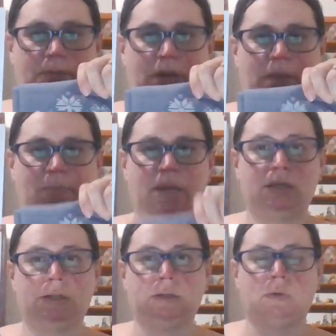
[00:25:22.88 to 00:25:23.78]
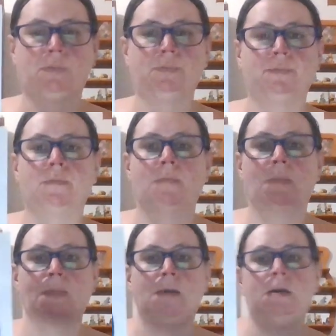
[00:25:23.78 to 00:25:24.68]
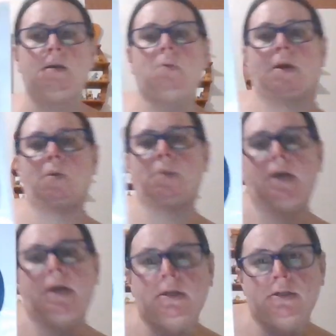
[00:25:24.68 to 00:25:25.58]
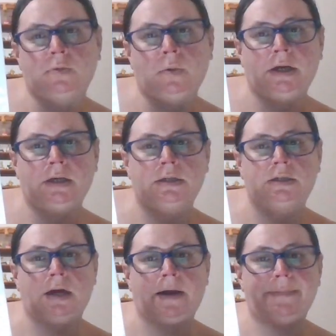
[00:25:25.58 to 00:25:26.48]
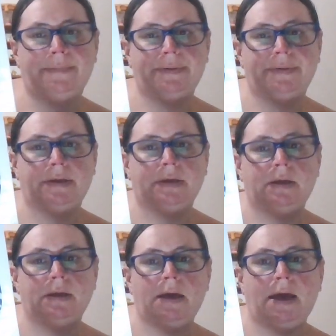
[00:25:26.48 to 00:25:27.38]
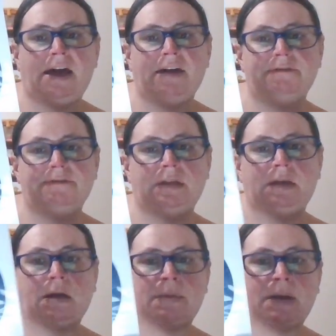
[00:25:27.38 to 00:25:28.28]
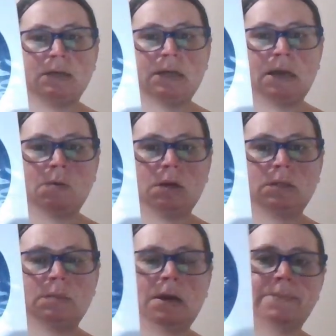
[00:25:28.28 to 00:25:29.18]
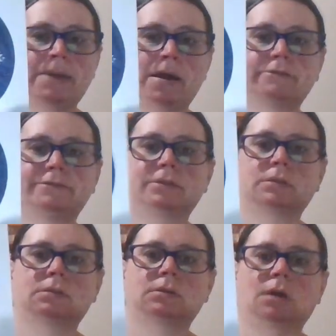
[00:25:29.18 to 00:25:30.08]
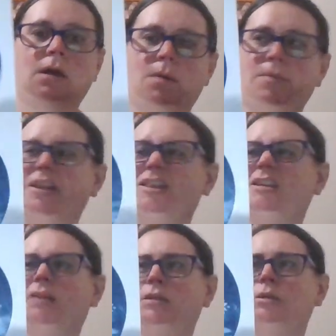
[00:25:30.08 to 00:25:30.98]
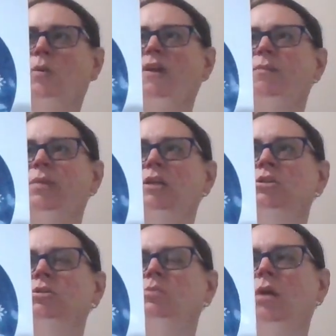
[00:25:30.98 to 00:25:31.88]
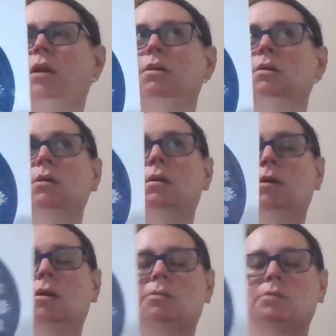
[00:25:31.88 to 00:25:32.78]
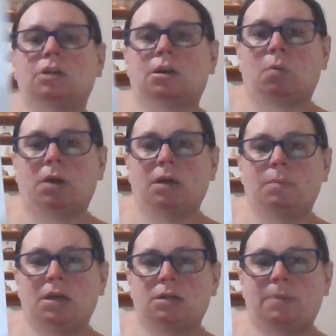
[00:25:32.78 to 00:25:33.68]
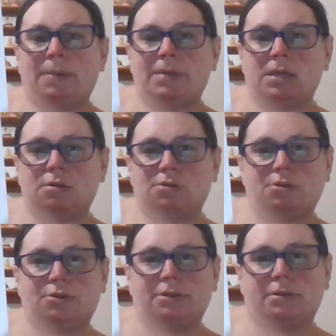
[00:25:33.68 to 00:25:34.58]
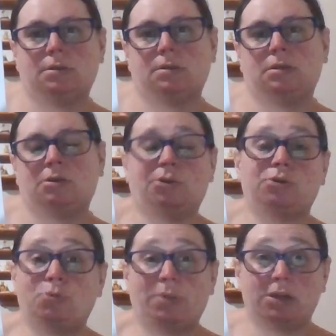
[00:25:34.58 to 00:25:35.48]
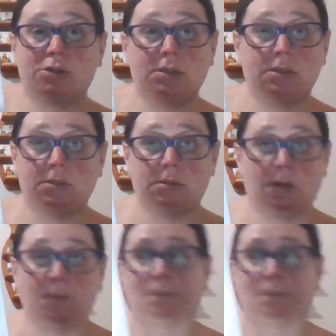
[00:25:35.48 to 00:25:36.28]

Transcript: what I might do is when I work it, just work the top half and then come back down and work the bottom half. I think that's the way the pages run. I'm just going to work it page by page. There's only 2 pages, so